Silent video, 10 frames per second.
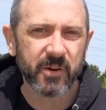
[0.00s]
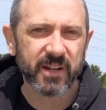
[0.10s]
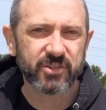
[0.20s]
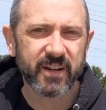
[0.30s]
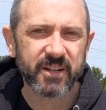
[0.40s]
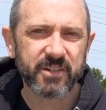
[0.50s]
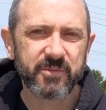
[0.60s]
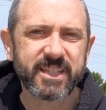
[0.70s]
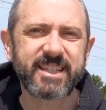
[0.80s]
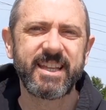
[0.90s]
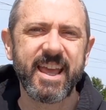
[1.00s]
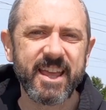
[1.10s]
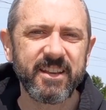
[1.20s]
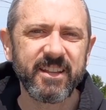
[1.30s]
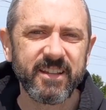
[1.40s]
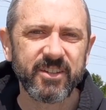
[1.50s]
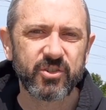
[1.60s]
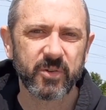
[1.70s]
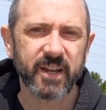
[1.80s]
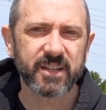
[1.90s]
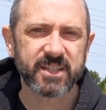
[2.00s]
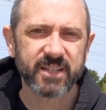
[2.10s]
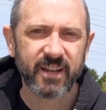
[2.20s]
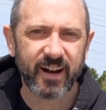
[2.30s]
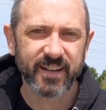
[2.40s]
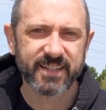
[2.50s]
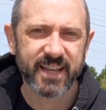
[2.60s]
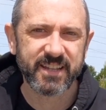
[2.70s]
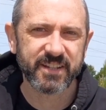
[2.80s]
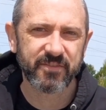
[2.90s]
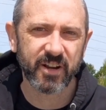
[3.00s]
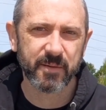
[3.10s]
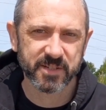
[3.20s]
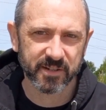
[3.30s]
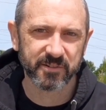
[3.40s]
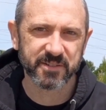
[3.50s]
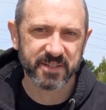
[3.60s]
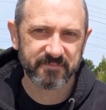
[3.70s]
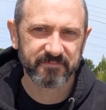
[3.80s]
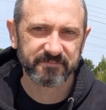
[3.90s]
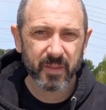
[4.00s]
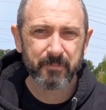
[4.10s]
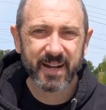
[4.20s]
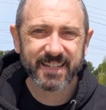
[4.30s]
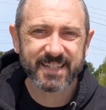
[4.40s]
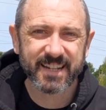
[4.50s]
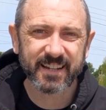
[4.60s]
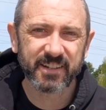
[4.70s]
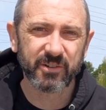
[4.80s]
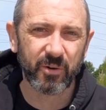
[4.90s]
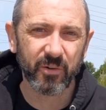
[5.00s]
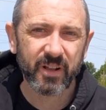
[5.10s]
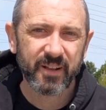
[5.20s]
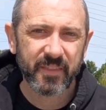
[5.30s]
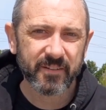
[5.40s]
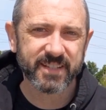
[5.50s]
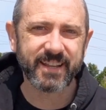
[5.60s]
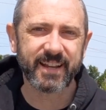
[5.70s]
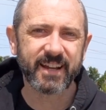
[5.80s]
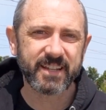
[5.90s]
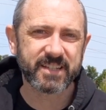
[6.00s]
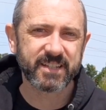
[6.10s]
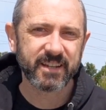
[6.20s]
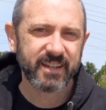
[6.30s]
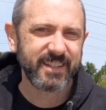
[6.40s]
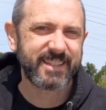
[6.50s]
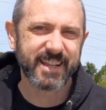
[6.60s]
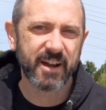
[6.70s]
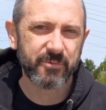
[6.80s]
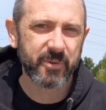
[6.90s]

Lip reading: going to try to do 10 tricks on 10 different obstacles. My second goal, there is a nice down